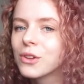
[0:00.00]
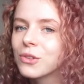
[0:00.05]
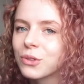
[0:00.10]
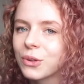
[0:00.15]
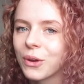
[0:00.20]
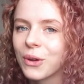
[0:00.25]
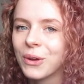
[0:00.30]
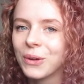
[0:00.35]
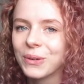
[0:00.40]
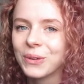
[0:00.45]

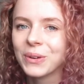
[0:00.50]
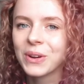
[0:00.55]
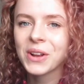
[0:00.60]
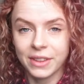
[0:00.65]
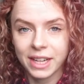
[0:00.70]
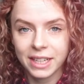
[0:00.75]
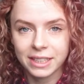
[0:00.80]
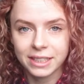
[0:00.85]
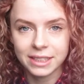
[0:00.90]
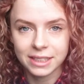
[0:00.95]
So
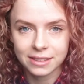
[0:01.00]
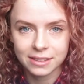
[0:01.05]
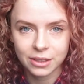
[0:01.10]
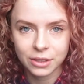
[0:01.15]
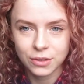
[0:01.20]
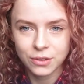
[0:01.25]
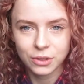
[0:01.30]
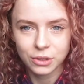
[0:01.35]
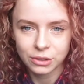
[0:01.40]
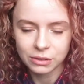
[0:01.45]
that in
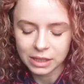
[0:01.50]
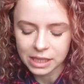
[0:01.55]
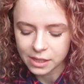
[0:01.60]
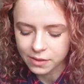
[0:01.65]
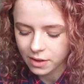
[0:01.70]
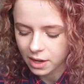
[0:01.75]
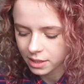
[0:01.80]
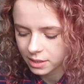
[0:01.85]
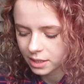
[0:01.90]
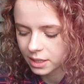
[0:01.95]
itself just really
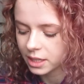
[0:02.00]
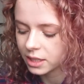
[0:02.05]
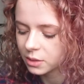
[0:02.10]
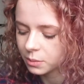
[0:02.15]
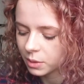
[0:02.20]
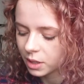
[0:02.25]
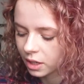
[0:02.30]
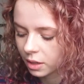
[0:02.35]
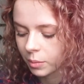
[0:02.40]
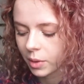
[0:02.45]
fascinates
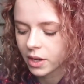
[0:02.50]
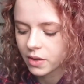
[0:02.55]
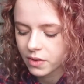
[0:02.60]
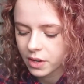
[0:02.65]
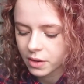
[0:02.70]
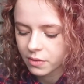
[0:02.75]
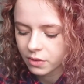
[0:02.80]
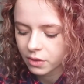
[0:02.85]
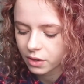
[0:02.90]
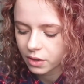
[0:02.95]
me. My
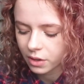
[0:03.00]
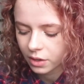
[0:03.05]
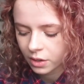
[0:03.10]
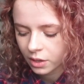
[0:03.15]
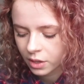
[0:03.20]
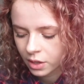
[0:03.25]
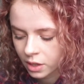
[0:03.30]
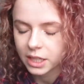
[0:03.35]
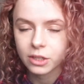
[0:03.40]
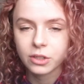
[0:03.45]
favourite
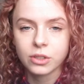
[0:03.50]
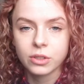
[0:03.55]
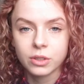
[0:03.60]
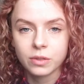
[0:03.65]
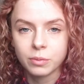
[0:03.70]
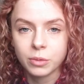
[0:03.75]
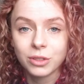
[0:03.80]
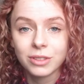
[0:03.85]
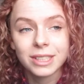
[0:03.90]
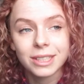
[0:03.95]
sections
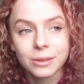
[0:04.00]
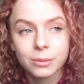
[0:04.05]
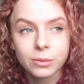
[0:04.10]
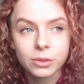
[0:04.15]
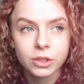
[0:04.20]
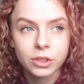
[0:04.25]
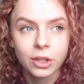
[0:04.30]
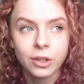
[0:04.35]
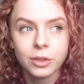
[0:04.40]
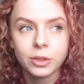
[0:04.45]
of
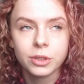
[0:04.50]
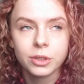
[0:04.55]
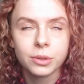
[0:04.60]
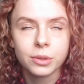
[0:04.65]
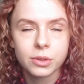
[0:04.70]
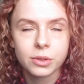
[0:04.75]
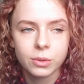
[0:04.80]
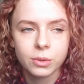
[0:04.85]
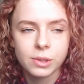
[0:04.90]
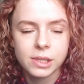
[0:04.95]
museums to go to
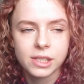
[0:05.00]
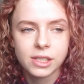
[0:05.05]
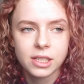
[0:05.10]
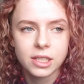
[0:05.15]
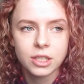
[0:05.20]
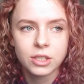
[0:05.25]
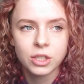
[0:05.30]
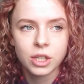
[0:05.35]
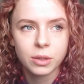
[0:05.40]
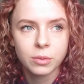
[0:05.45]
is always the
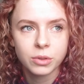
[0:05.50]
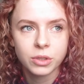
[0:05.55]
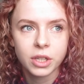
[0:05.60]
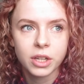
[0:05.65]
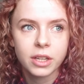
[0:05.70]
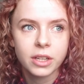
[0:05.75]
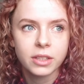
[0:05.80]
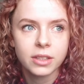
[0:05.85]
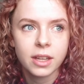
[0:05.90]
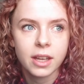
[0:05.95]

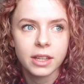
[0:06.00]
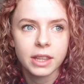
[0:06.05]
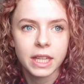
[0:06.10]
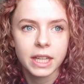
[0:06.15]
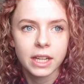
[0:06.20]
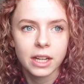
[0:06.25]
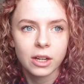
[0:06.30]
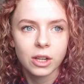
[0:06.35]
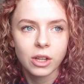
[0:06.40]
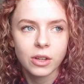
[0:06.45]
Egyptian and
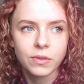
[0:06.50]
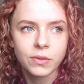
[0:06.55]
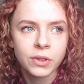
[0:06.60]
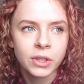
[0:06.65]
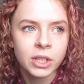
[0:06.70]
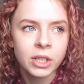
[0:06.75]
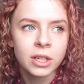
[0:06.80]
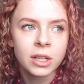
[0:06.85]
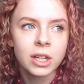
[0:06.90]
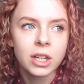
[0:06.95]
then I love
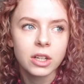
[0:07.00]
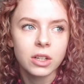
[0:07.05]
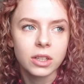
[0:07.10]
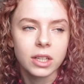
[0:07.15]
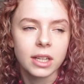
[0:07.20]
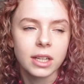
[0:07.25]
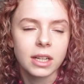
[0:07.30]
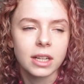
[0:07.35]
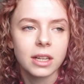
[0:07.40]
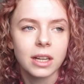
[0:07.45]

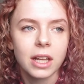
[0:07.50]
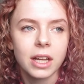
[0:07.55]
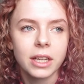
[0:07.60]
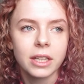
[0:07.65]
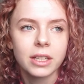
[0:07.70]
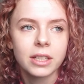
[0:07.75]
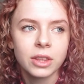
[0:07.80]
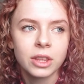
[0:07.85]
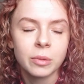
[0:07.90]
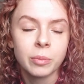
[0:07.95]
looking at like
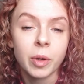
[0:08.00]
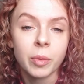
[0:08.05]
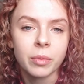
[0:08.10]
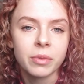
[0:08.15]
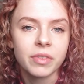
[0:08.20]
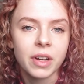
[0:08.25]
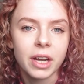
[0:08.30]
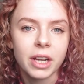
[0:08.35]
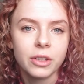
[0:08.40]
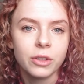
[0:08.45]
the
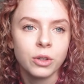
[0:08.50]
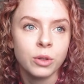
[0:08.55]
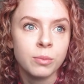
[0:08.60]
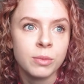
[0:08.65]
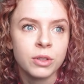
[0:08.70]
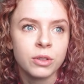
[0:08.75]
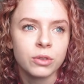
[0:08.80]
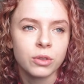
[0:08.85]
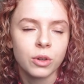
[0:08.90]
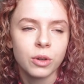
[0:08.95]
mummified
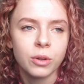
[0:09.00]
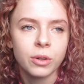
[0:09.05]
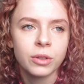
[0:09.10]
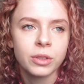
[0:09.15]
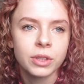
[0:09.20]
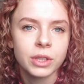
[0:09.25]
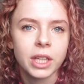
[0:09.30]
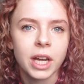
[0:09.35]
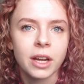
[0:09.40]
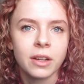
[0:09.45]
humans or
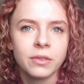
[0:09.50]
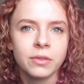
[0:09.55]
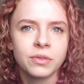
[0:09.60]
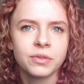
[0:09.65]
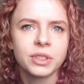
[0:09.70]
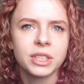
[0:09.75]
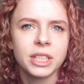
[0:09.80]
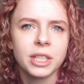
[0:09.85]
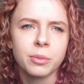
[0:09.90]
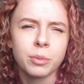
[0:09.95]
I've
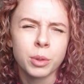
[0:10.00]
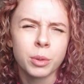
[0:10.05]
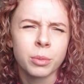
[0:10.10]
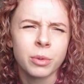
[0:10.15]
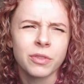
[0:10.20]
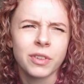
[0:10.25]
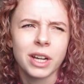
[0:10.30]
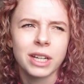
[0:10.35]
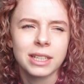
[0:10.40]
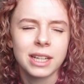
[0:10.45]
seen a
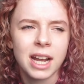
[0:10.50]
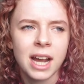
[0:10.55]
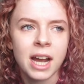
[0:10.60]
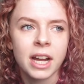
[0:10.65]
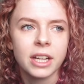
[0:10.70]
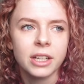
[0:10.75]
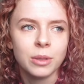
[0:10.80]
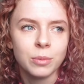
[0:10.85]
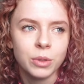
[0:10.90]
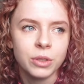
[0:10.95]
mummified
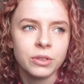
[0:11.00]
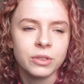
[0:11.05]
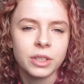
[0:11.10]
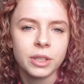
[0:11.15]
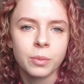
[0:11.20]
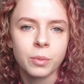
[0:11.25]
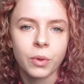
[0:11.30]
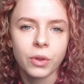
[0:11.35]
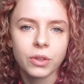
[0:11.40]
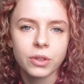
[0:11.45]
cat in a
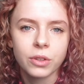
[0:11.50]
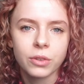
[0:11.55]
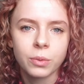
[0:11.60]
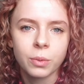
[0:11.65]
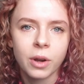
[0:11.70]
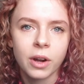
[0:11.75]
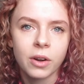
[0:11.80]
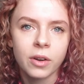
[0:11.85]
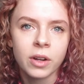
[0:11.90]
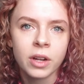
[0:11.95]
museum once as
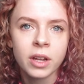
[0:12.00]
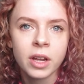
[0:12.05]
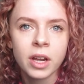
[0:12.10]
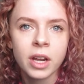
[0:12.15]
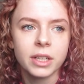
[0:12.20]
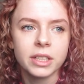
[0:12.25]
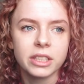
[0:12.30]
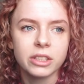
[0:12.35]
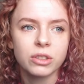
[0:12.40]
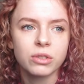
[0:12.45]
well
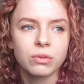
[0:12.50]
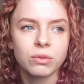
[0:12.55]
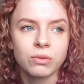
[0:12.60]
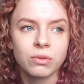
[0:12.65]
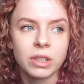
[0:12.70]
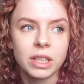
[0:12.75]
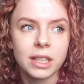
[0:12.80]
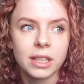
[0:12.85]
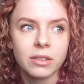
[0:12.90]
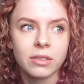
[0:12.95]
and it just
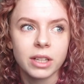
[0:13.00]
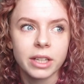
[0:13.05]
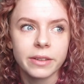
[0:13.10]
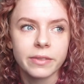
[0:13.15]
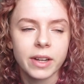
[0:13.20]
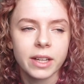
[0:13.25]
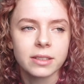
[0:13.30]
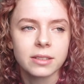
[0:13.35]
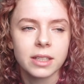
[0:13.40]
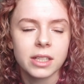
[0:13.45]
really really
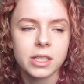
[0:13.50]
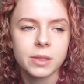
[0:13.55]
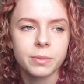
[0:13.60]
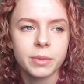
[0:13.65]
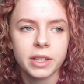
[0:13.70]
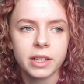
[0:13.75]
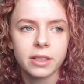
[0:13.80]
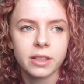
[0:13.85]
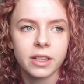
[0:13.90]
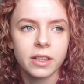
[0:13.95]
fascinates
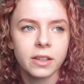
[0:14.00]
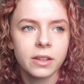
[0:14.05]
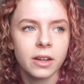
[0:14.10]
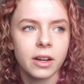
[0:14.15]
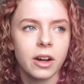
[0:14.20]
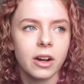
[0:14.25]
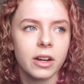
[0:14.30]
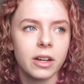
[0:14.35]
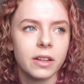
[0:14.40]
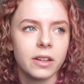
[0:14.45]
me like
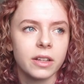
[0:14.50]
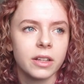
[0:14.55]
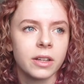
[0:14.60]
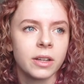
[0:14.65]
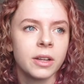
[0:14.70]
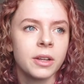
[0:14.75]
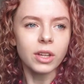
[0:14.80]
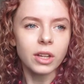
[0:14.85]
I